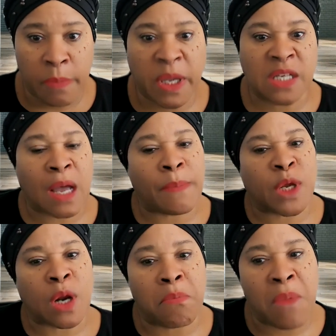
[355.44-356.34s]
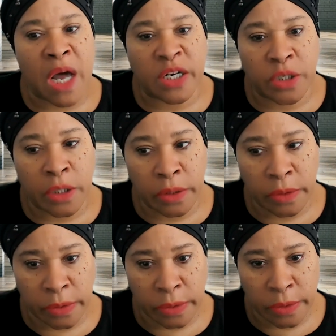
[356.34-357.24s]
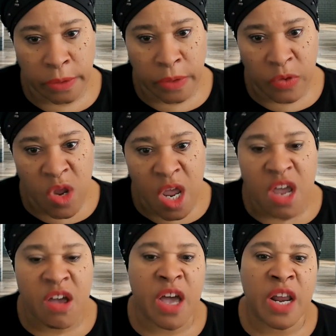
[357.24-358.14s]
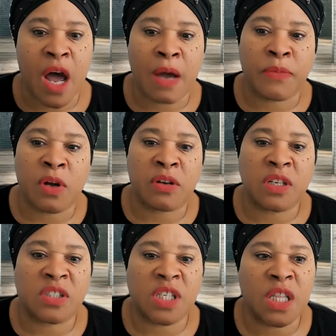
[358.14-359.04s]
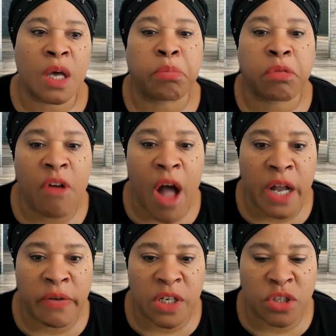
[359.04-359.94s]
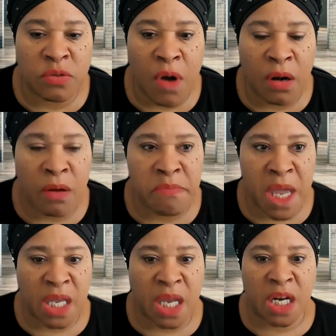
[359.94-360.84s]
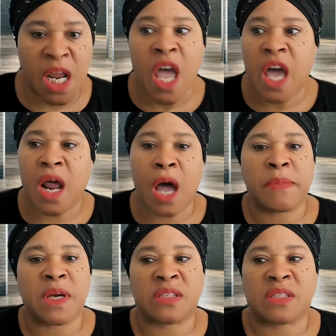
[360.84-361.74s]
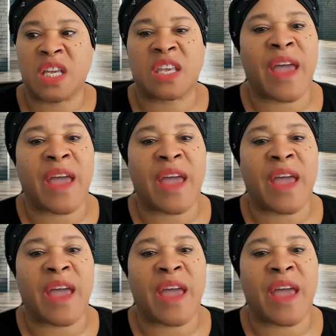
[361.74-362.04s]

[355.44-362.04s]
because I'm going to monitor and I'm going to see the progress you all are making, and I'm going to see,